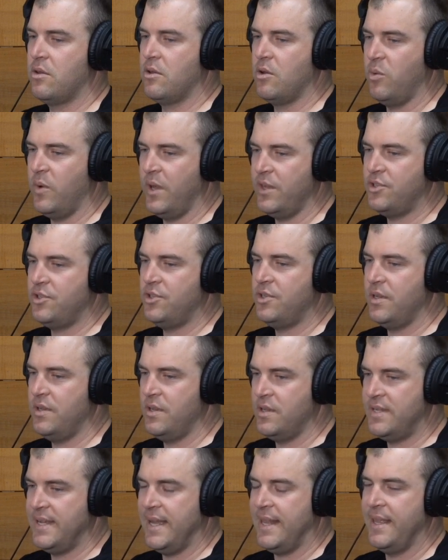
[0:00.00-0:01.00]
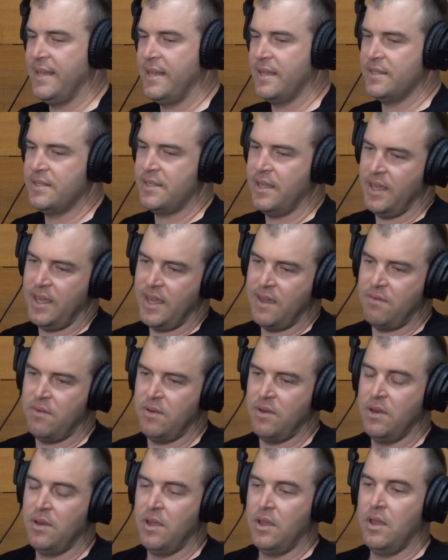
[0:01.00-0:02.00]
question you're telling us that you
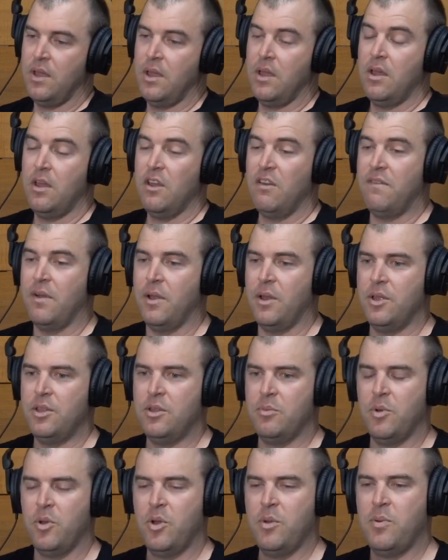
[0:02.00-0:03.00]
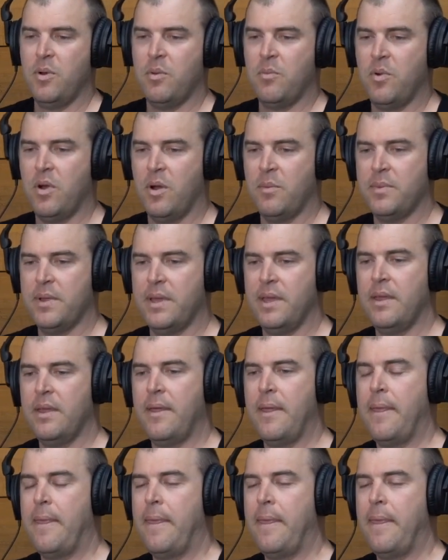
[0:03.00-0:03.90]
haven't followed the blueprint properly.